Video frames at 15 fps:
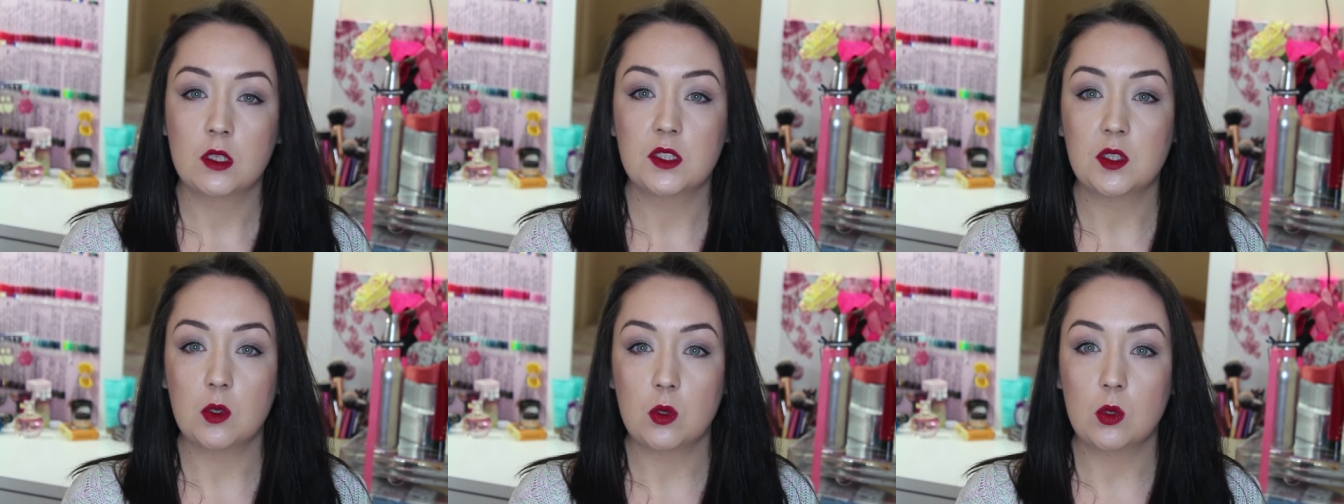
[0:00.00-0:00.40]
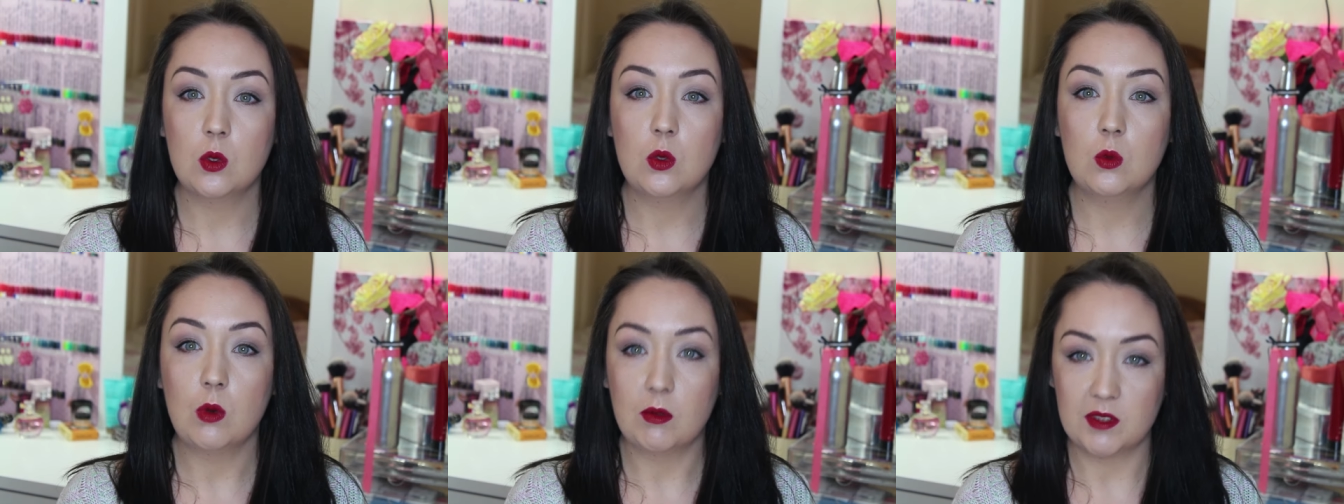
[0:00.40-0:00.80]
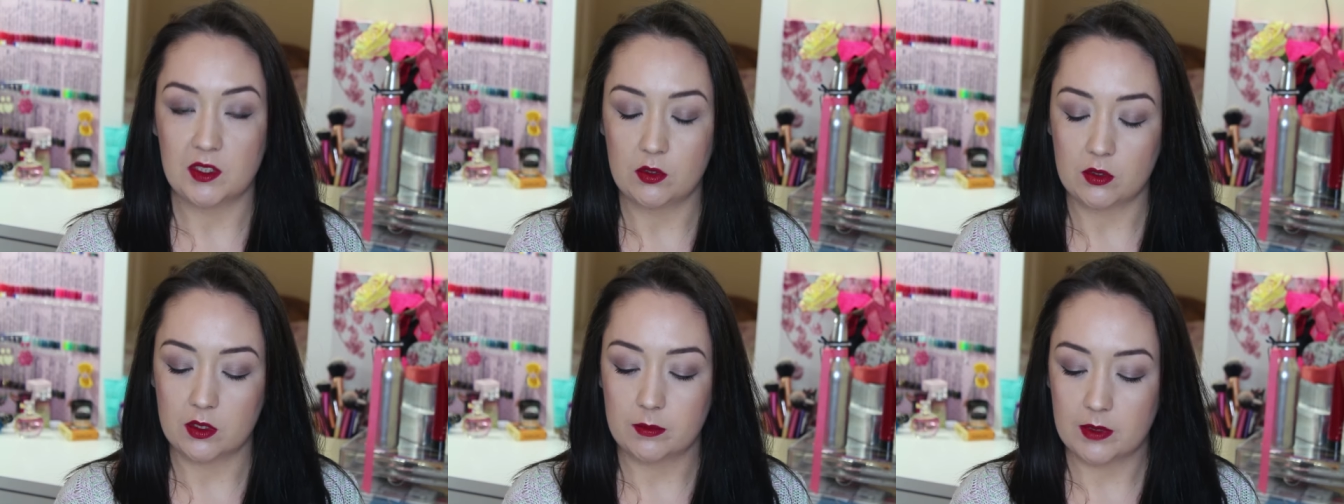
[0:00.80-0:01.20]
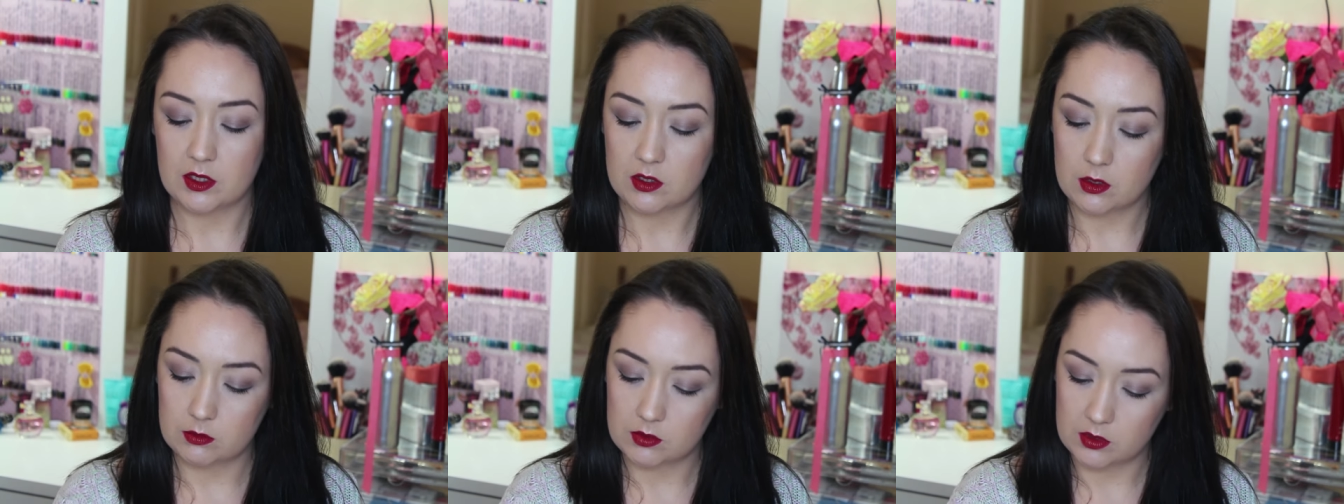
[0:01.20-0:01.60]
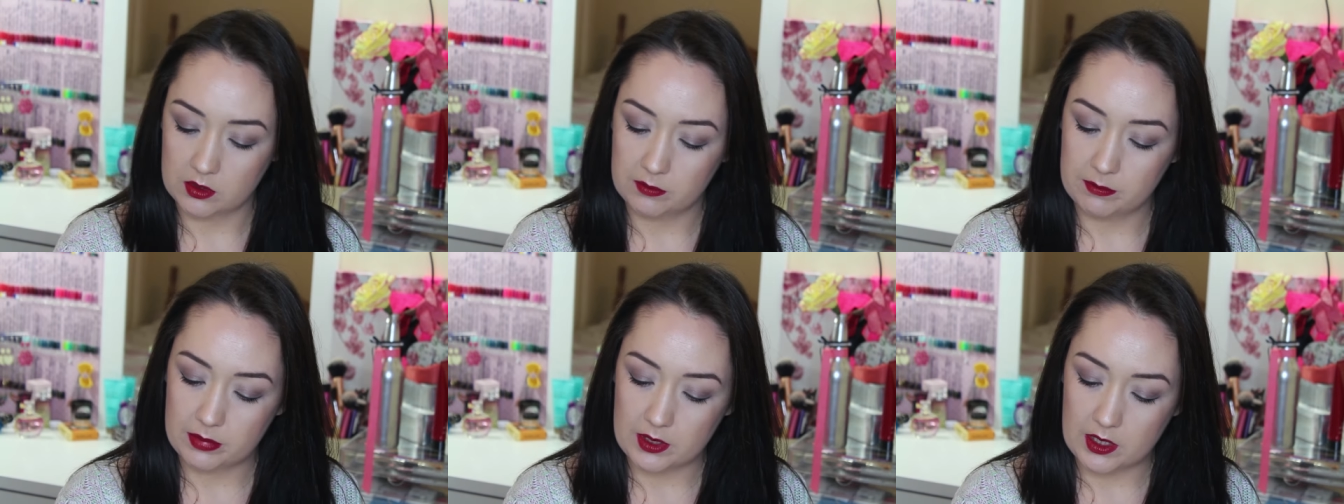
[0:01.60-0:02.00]
So what was I talking about? I was
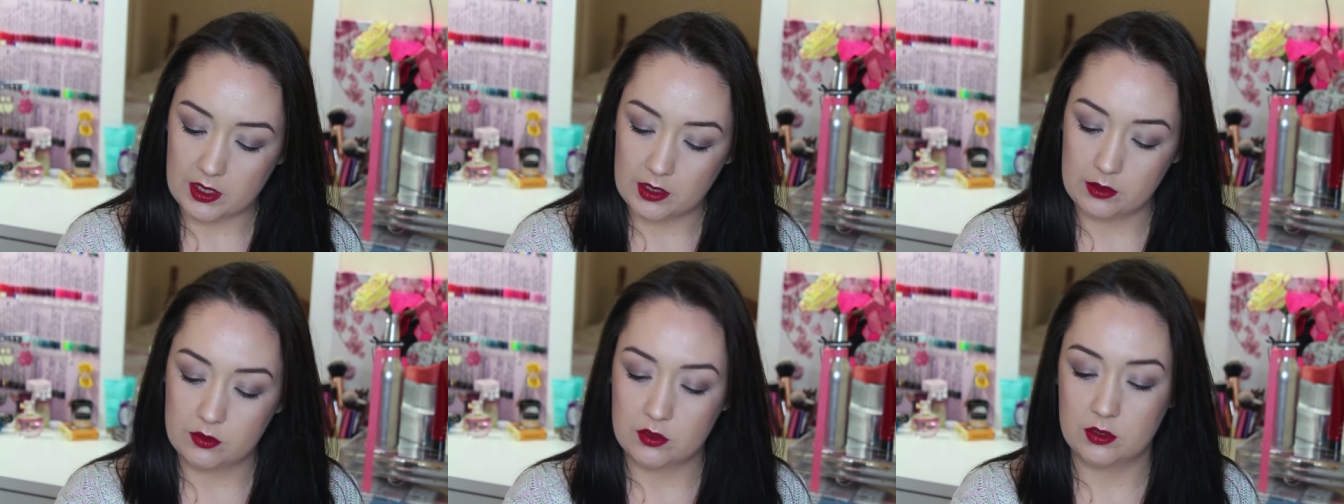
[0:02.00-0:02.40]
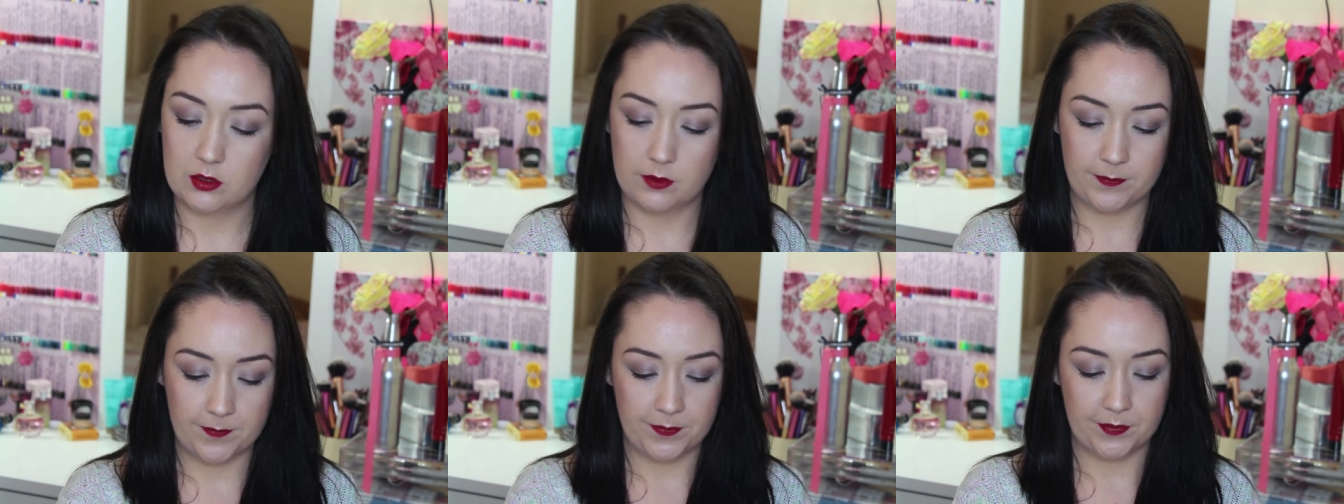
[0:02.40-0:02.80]
talking about